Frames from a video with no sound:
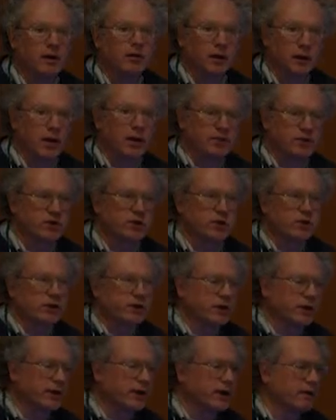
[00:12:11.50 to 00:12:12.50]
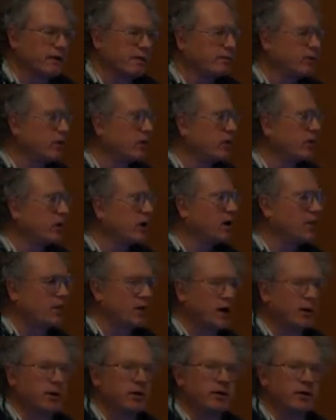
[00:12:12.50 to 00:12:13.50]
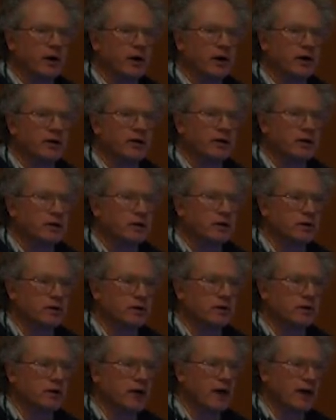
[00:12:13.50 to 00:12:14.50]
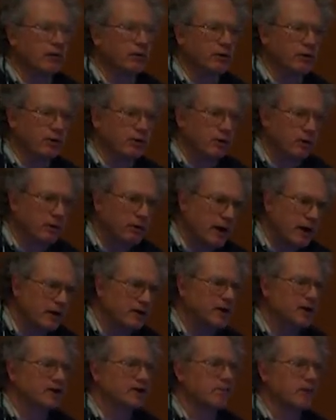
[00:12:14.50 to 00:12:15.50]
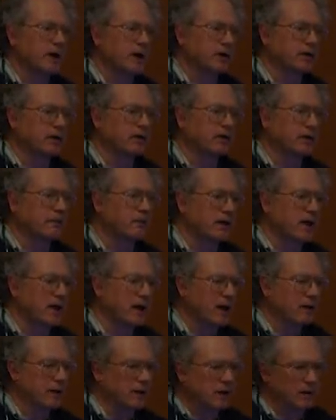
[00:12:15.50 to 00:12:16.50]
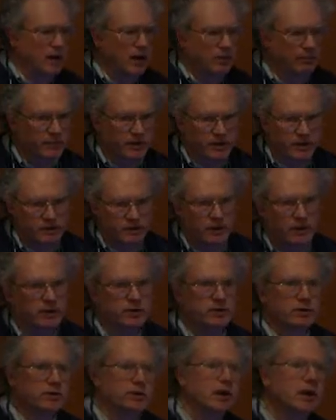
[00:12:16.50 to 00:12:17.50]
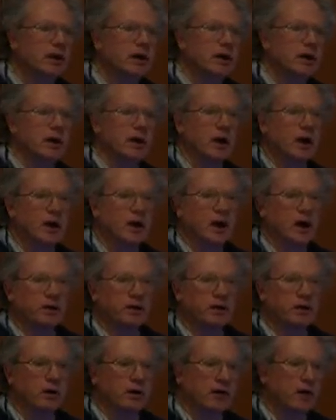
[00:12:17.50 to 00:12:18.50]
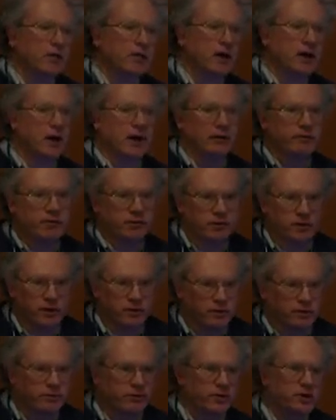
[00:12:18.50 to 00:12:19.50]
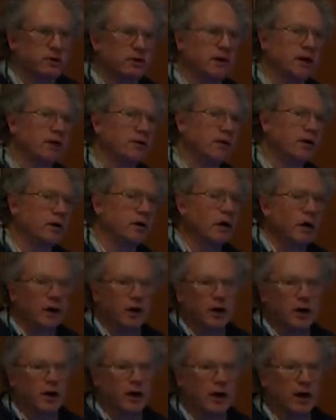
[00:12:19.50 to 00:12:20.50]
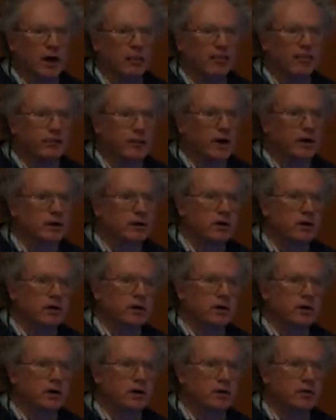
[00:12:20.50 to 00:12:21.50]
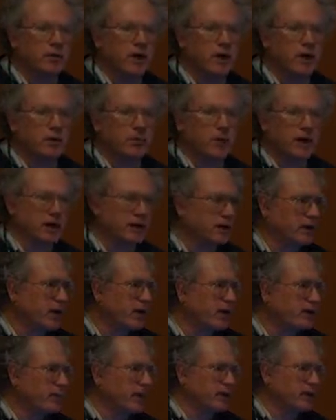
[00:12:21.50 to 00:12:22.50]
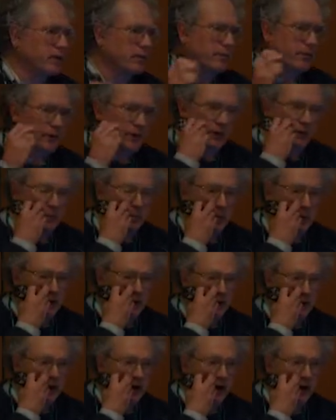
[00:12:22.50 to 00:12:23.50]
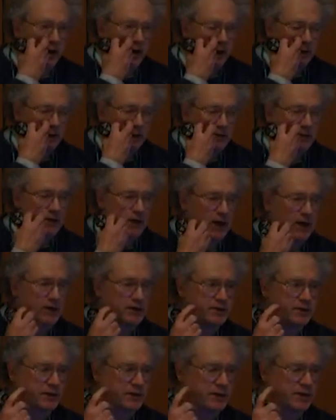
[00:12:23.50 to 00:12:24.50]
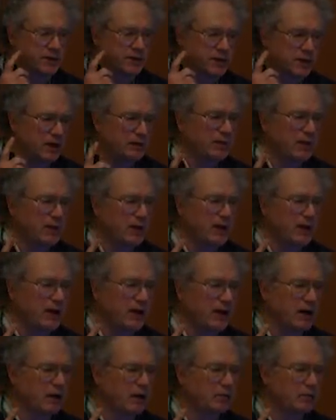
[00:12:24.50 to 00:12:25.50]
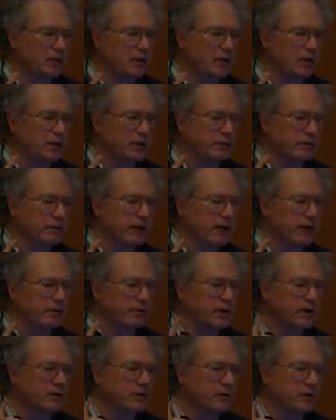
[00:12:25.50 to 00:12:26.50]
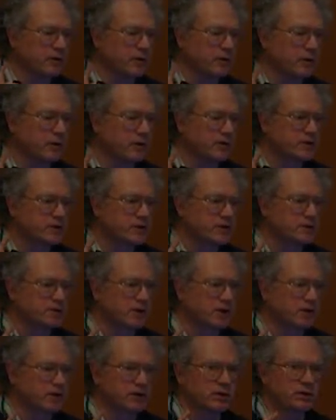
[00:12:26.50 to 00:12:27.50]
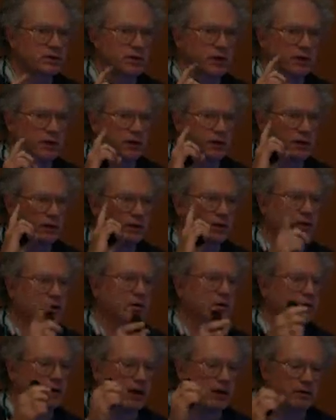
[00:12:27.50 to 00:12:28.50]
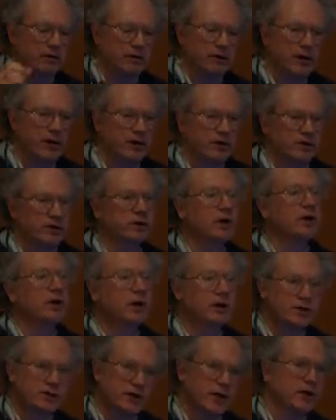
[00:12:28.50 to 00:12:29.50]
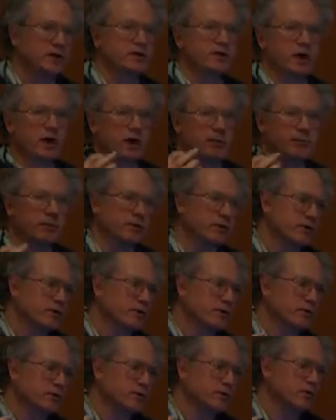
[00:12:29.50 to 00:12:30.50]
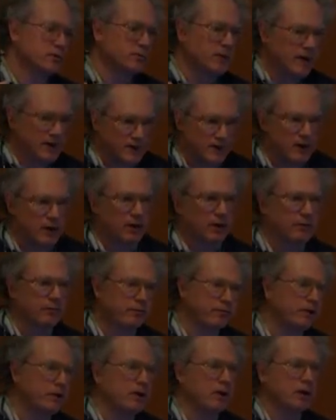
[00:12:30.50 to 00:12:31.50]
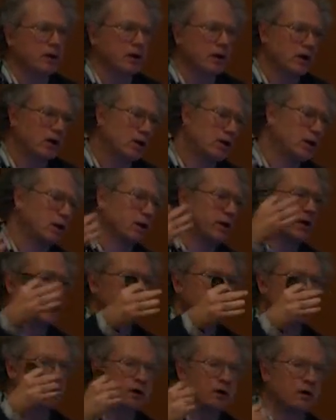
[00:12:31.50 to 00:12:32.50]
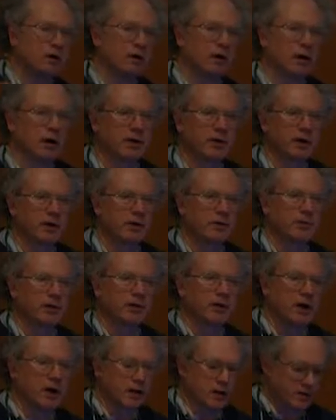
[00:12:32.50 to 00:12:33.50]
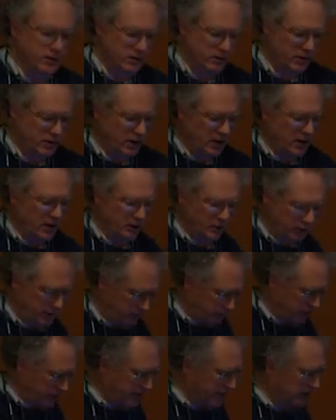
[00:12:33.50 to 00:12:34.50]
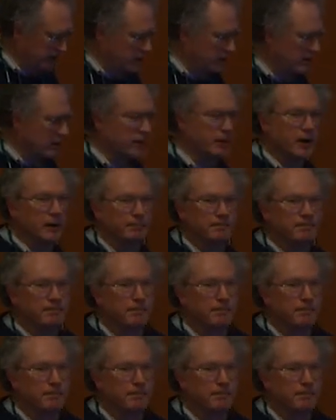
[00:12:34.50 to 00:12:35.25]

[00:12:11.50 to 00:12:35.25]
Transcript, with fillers: uh, I'm sure that they're going to have a protocol, probably very similar to that, where they'll go out and inspect that they may have a crop destruction. Uh, you know, they may have you turn the field under, um, you, you know. But, uh, but the, the, main thing I'll emphasize is to keep an eye out for it. And if you have anything that looks suspicious, take it to your county agent, send samples to myself or Lindsay or another pathologist uh, to really confirm it.